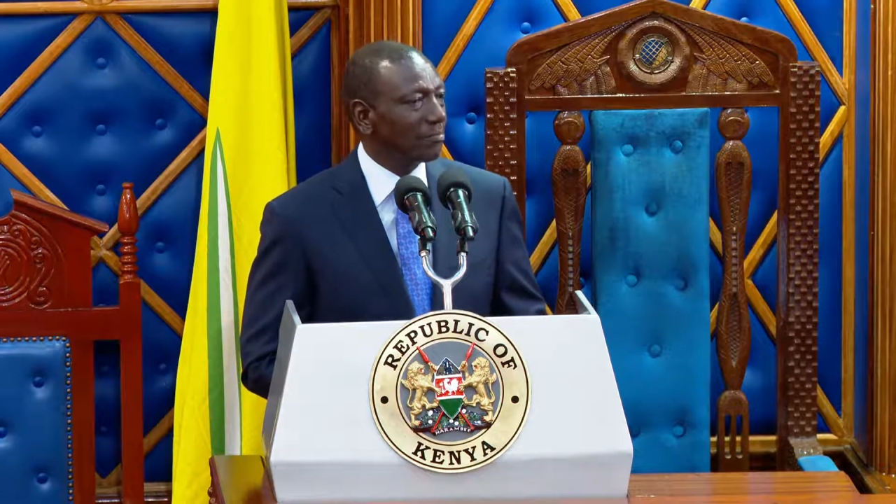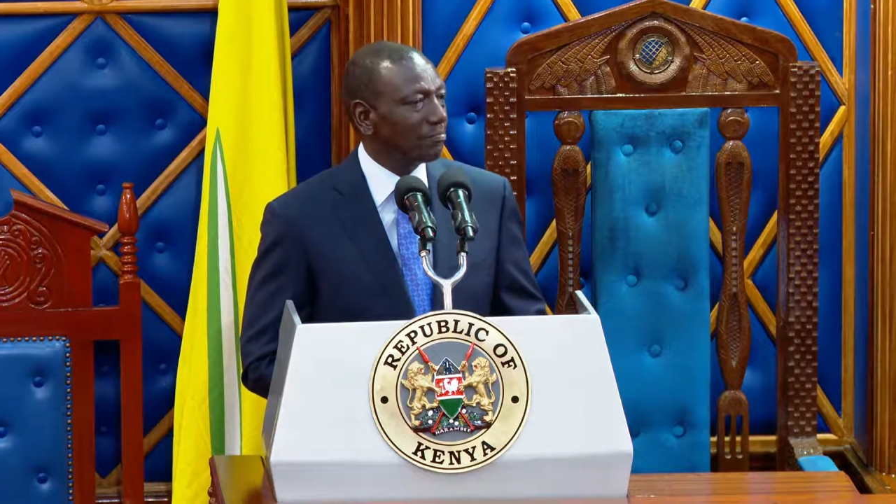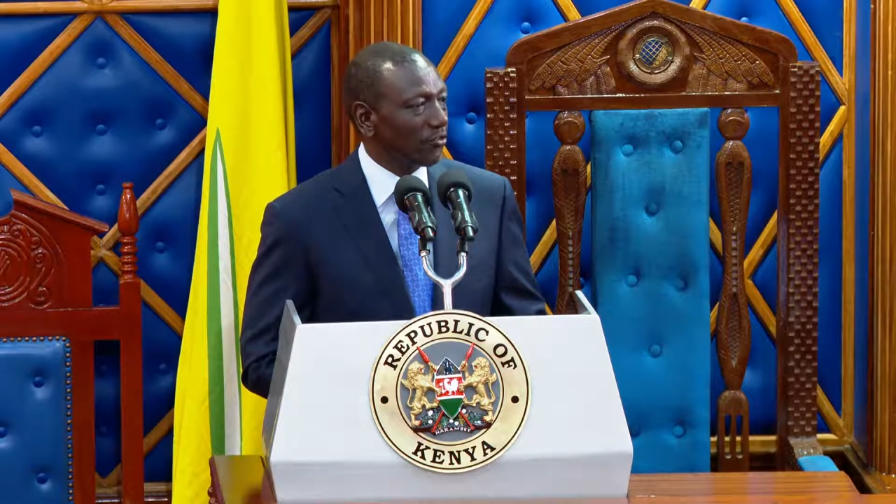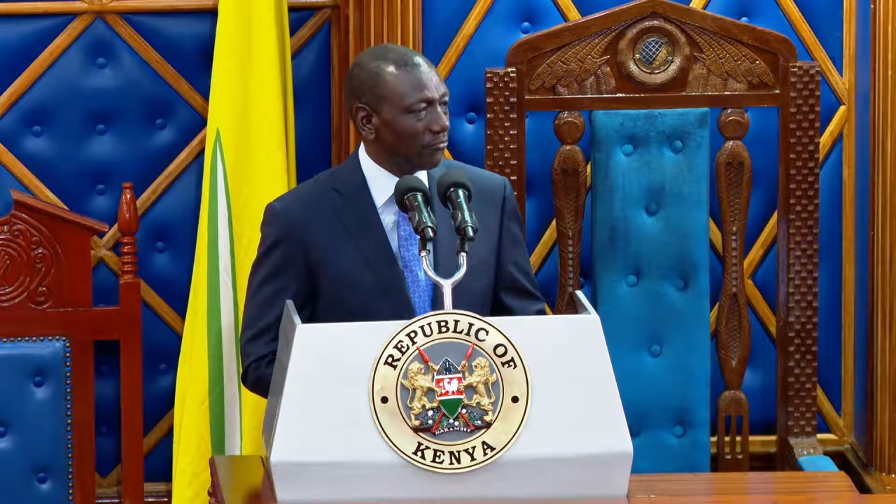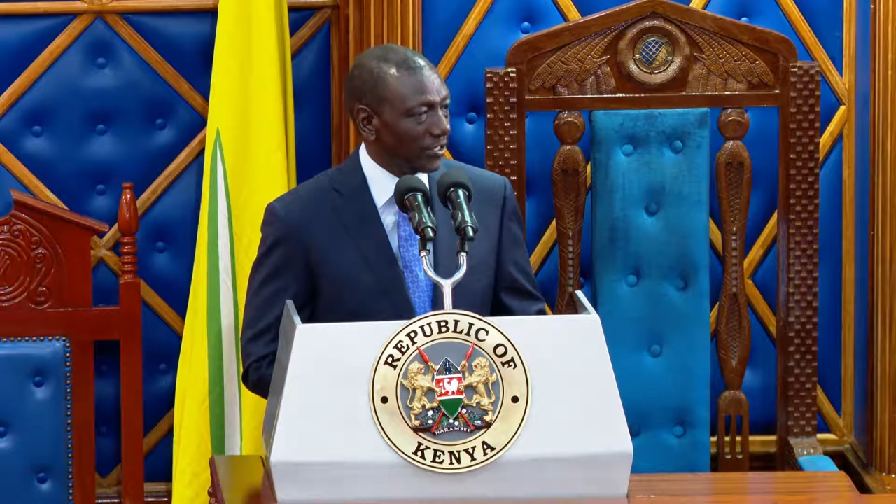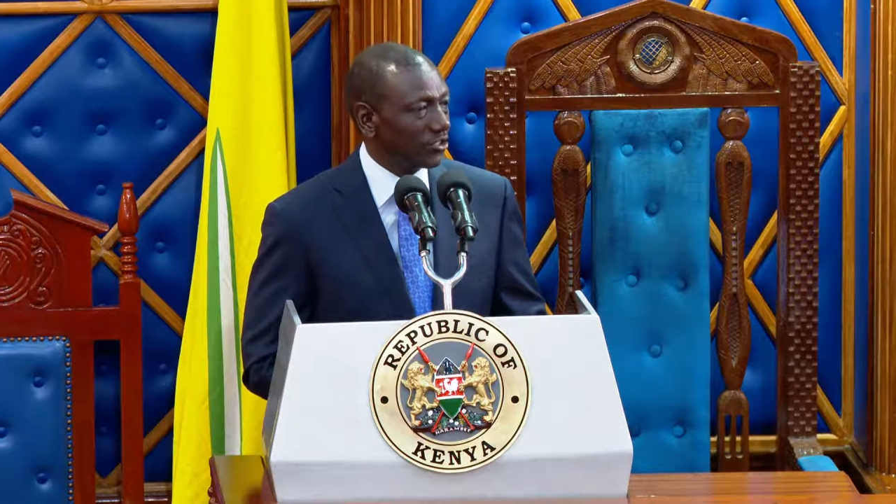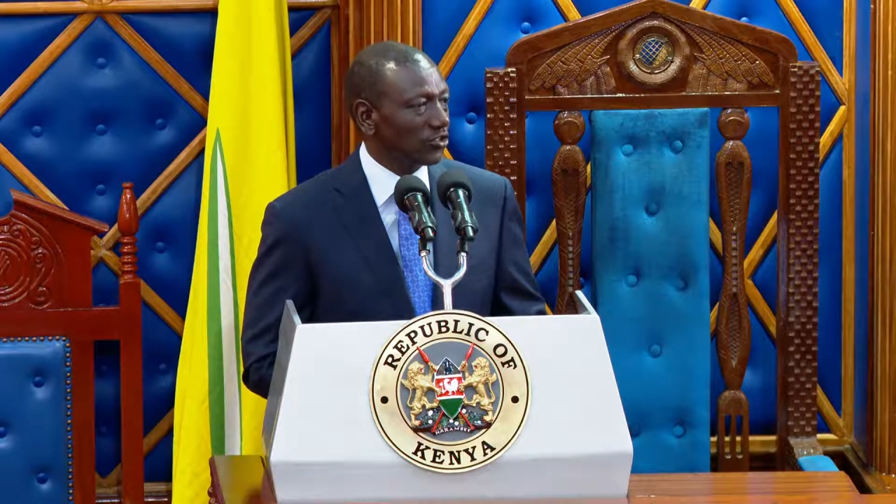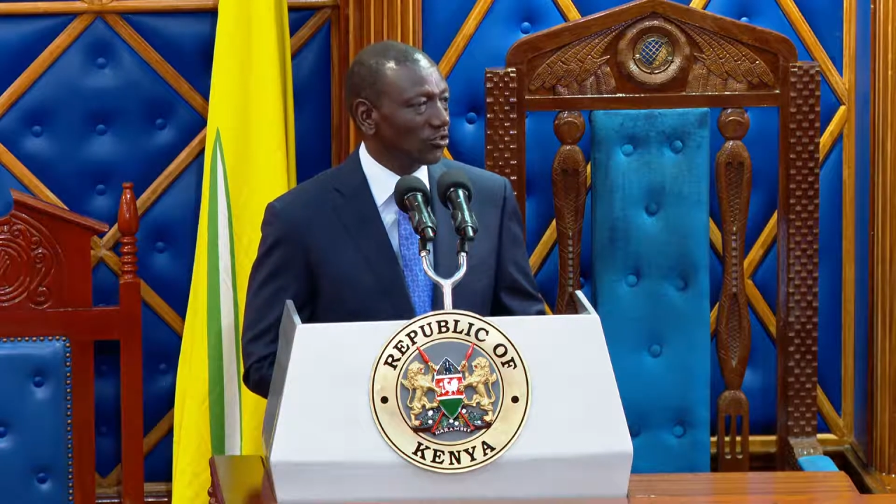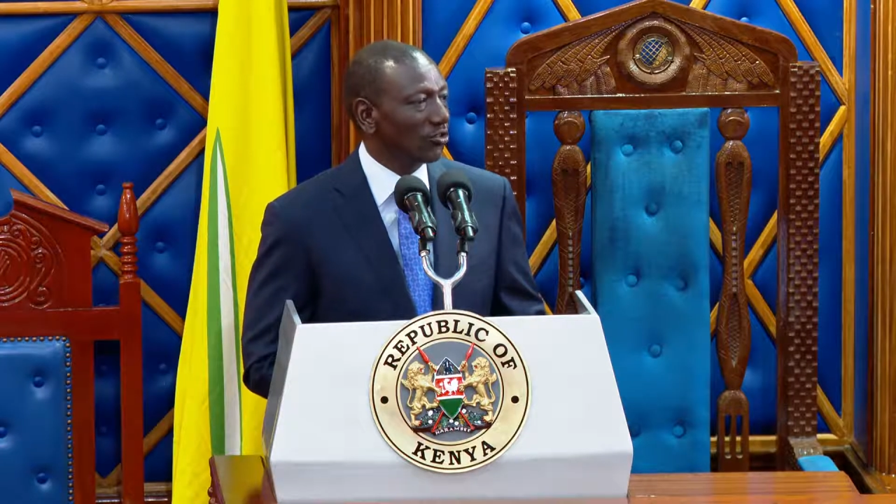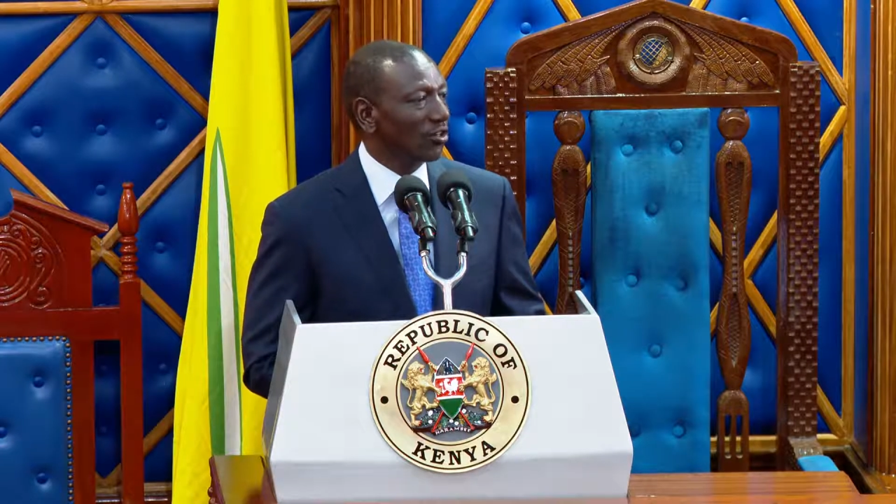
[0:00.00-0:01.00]

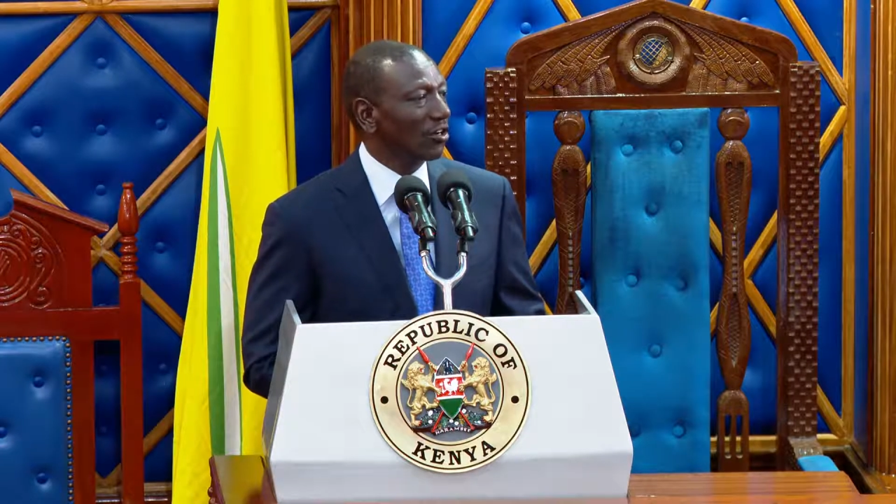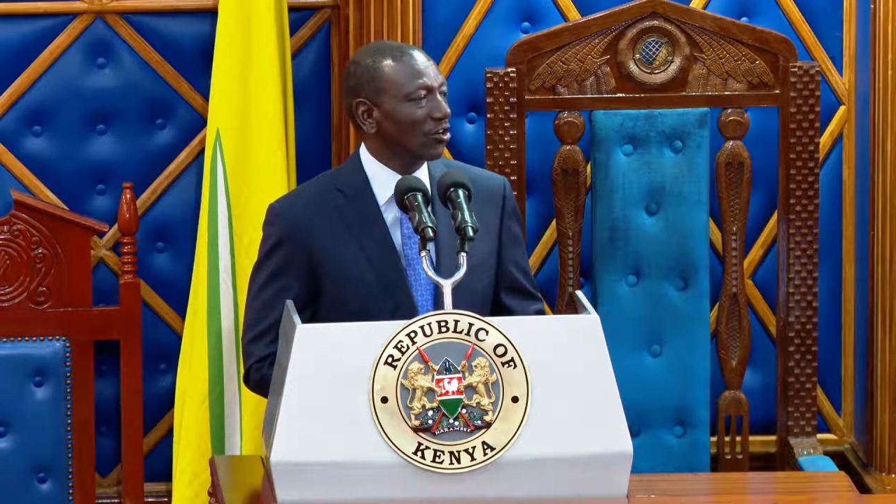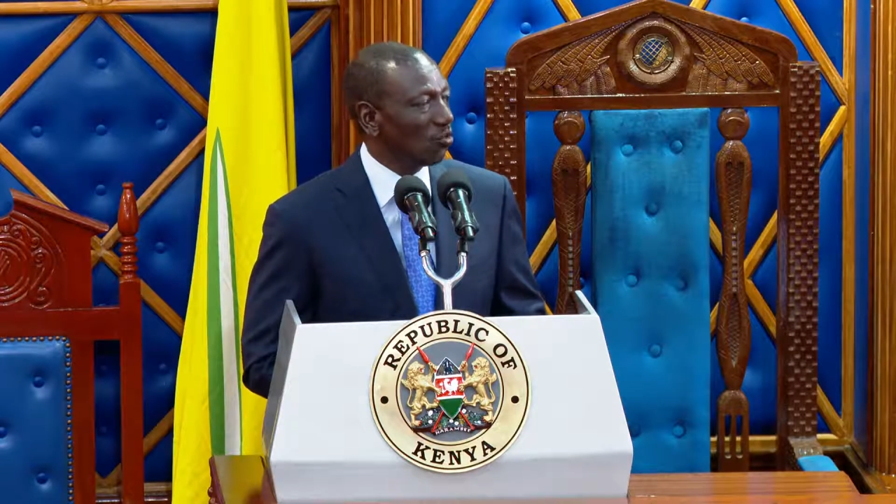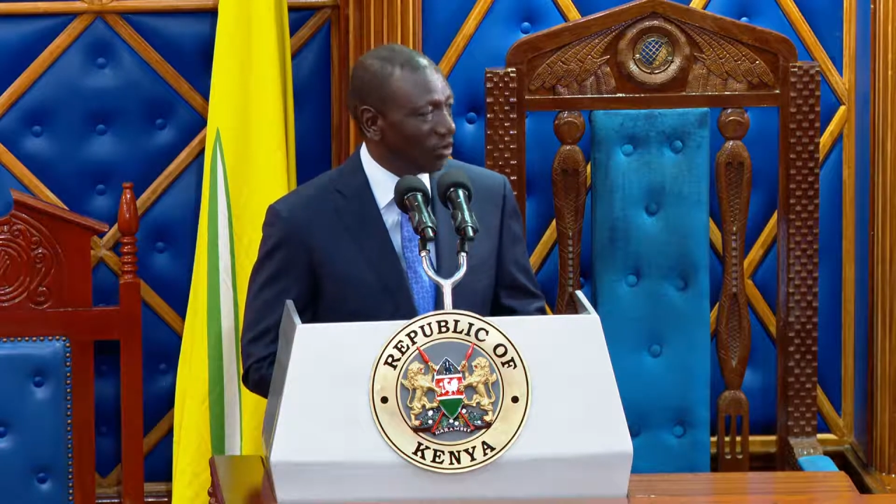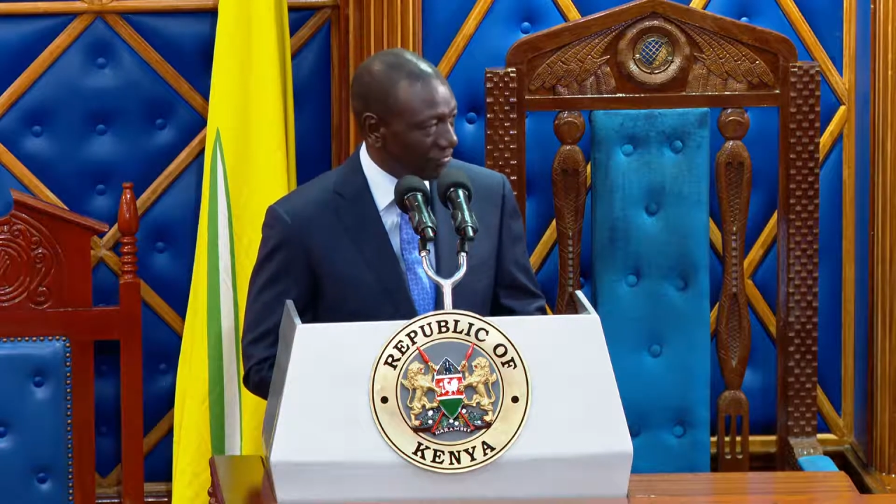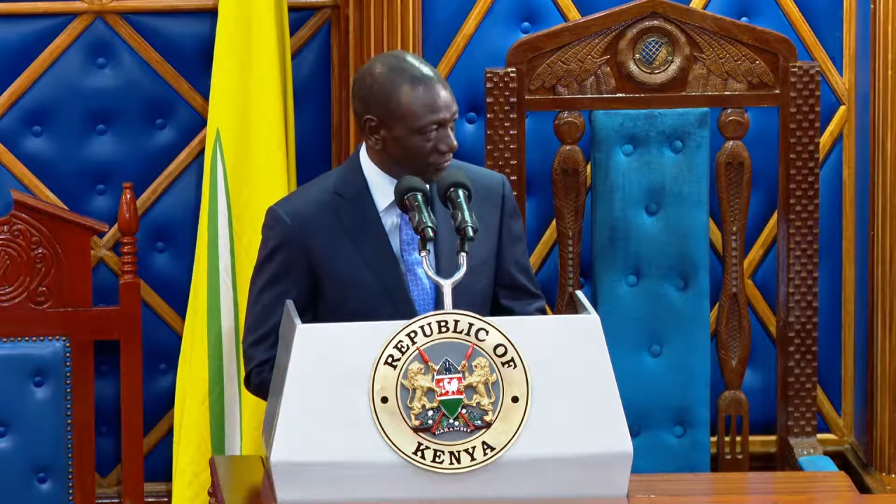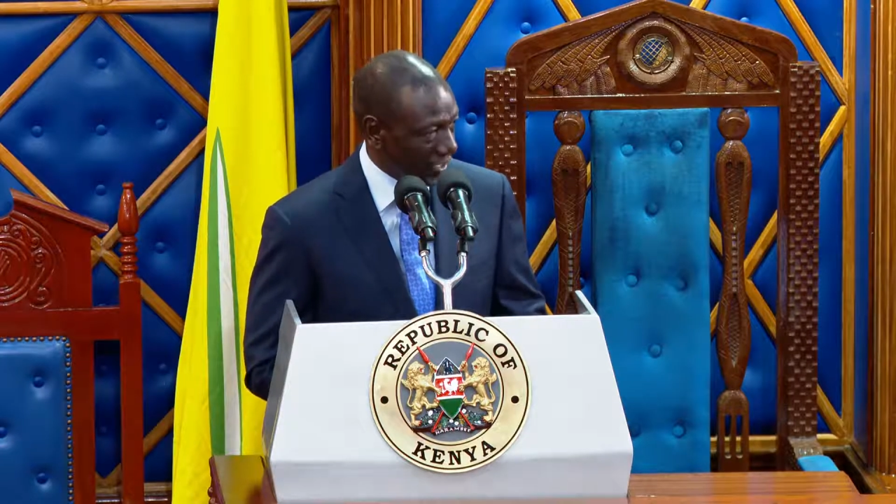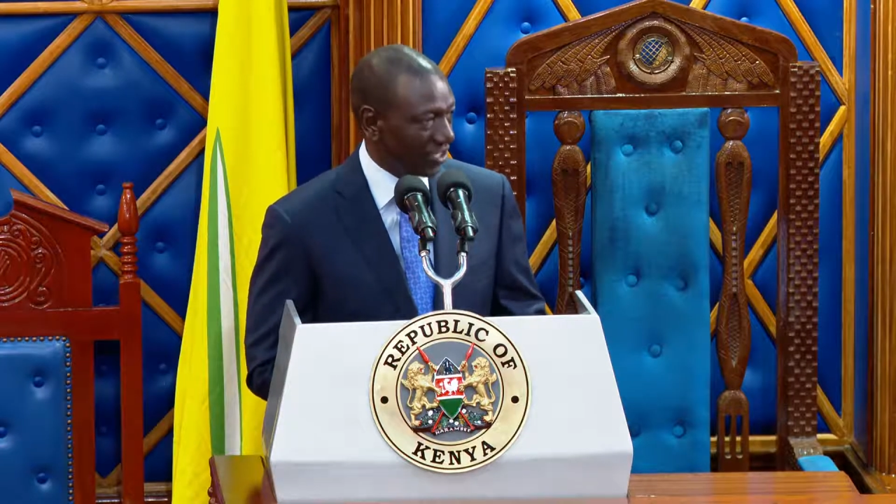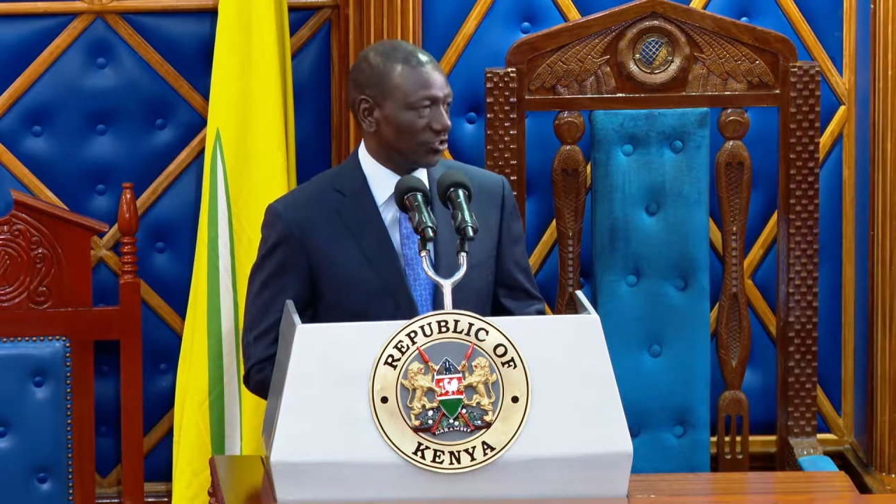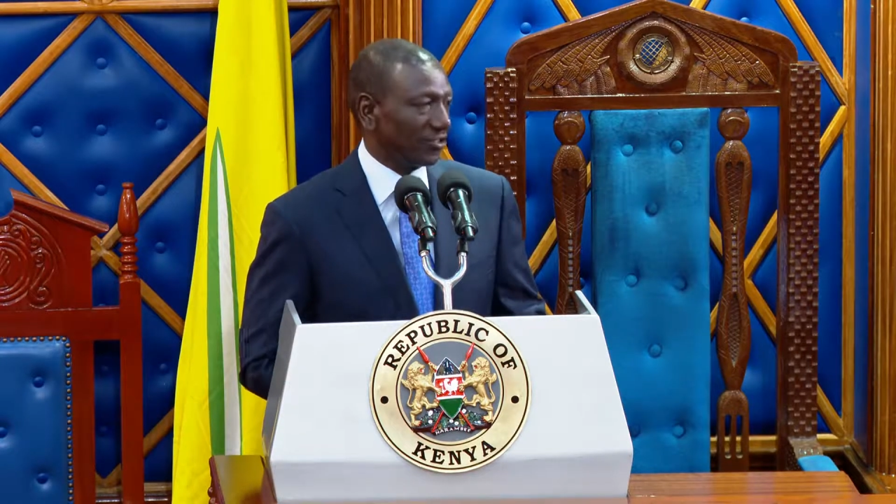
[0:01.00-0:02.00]
professional
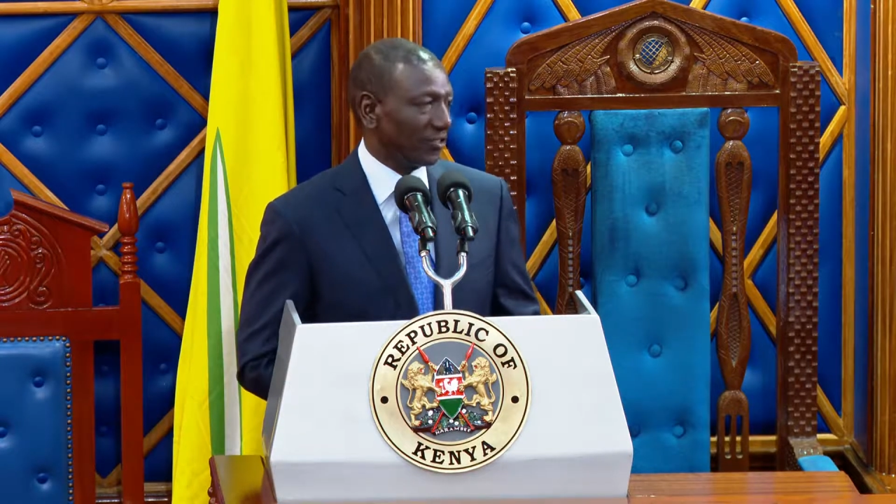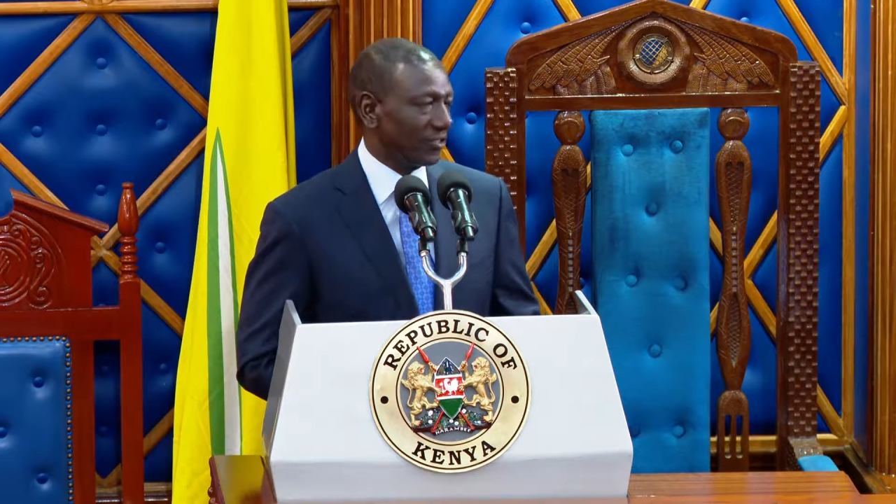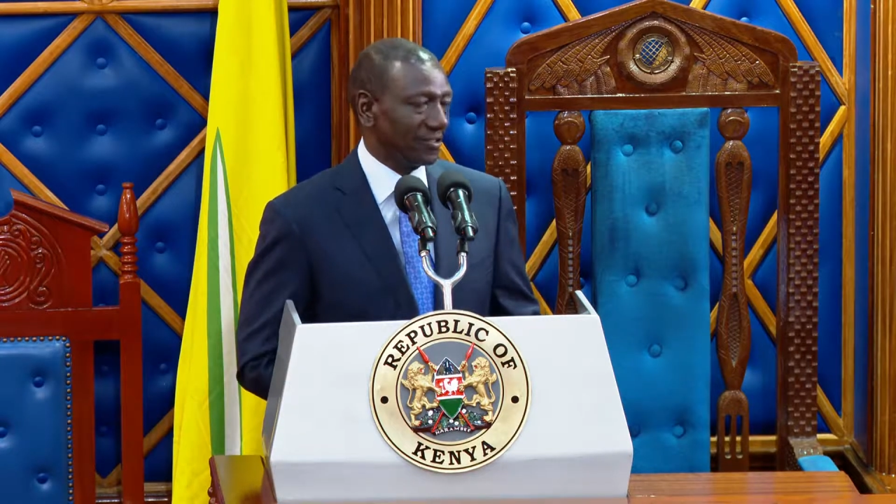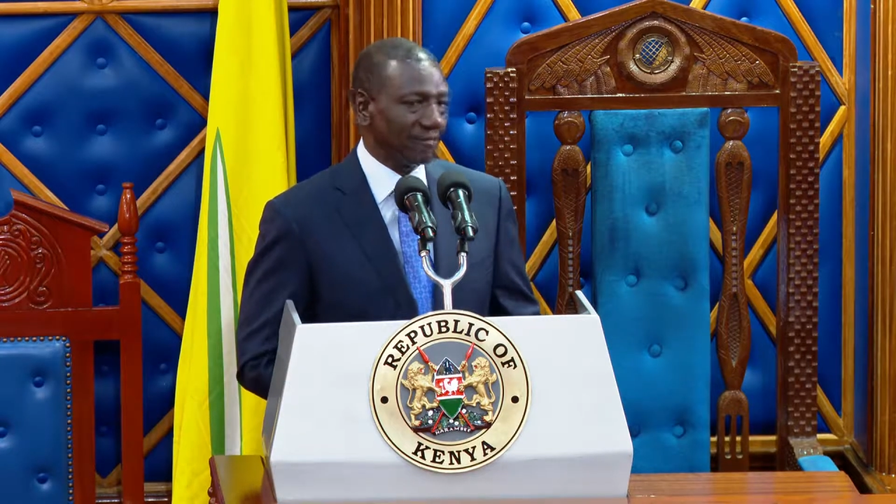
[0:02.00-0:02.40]
qualifications.